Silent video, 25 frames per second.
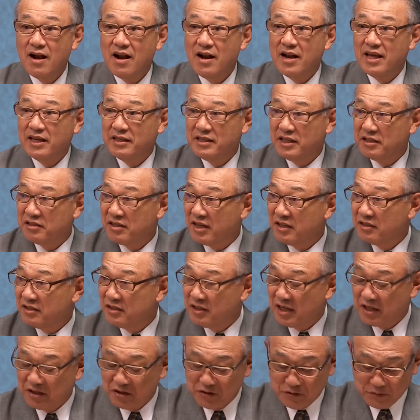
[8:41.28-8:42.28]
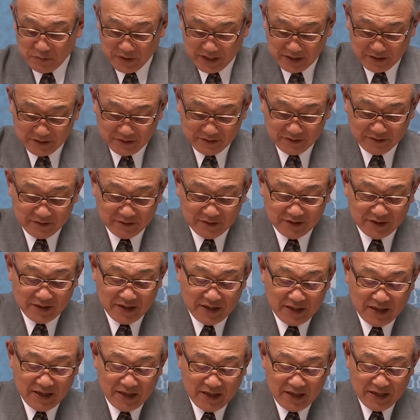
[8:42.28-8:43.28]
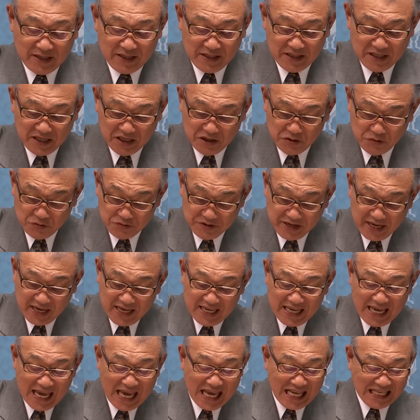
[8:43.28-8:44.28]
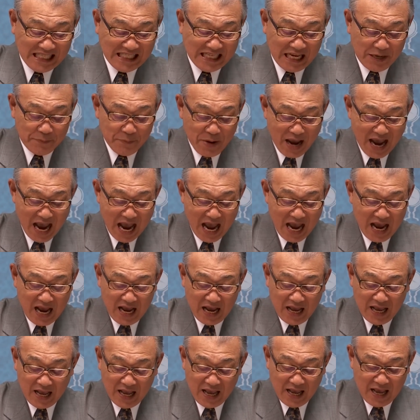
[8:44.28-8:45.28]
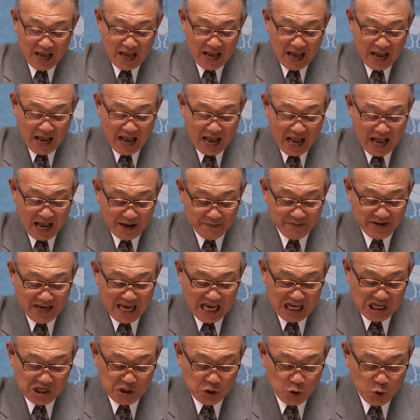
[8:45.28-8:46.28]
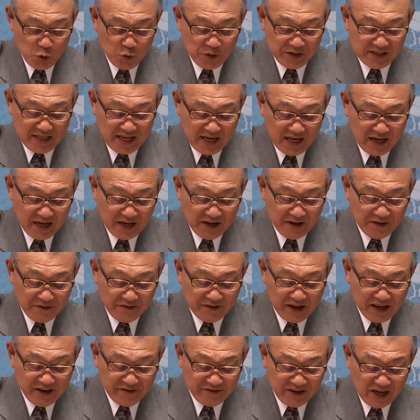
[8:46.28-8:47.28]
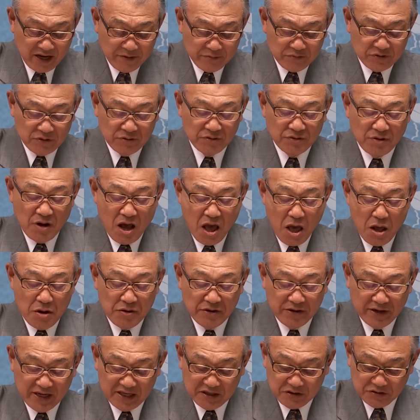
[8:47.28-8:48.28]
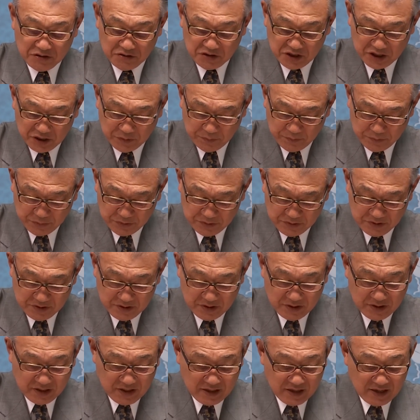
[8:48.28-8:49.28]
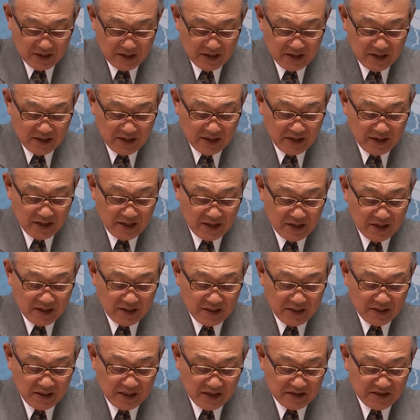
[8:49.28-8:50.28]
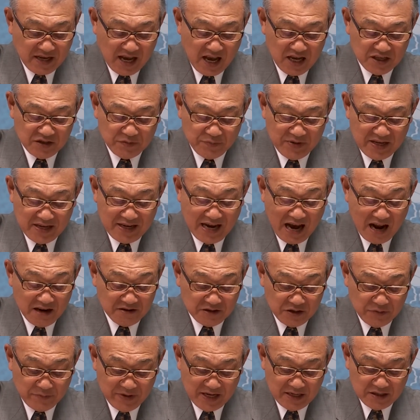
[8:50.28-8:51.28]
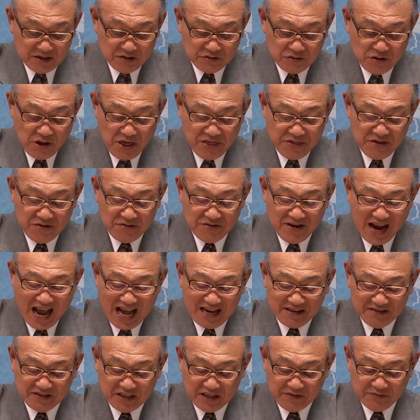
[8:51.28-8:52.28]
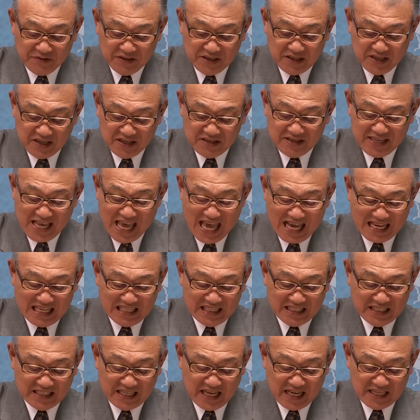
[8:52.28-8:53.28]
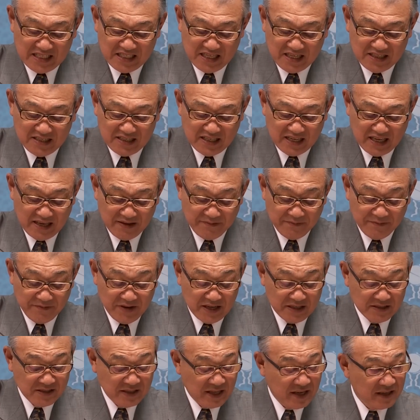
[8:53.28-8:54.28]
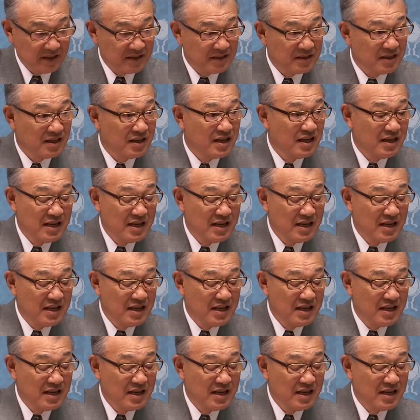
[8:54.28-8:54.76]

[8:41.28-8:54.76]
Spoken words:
Ladies and gentlemen, the UK and Japan have enjoyed a favorable relationship. This has been cultivated through activities, exchanges in business,